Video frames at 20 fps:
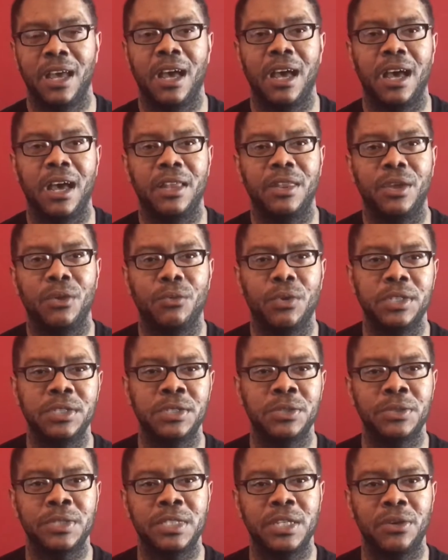Uh, the
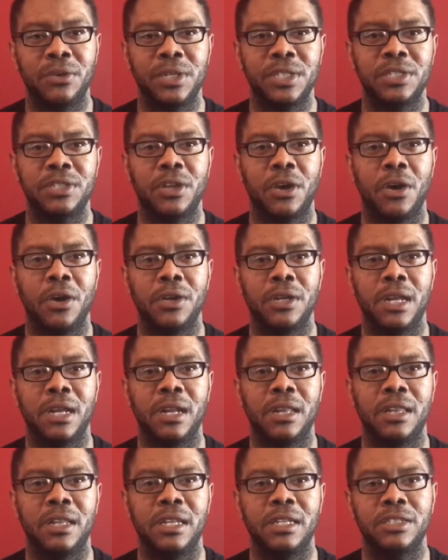original series starred none
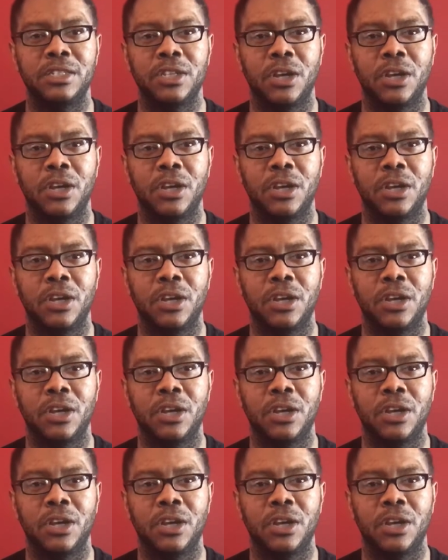other than